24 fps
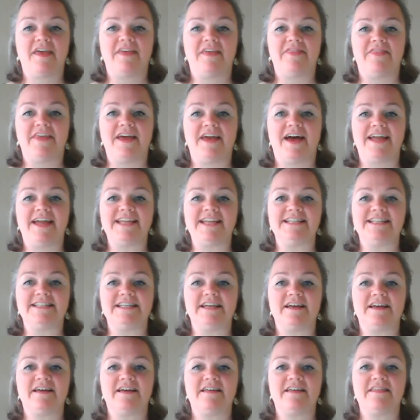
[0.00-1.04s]
The
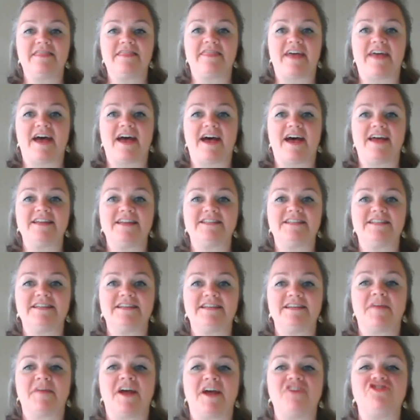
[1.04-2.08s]
idea that
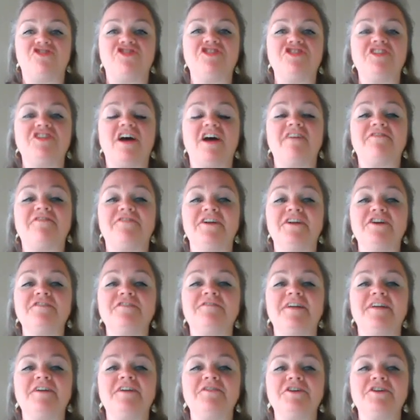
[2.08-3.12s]
I should not fear
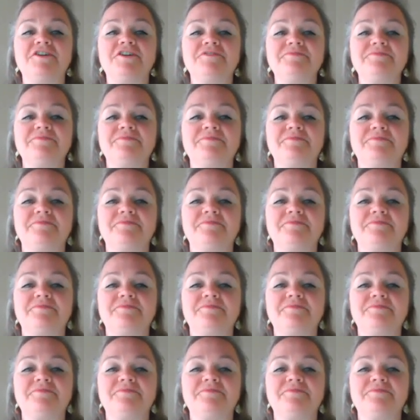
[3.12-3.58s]
failure,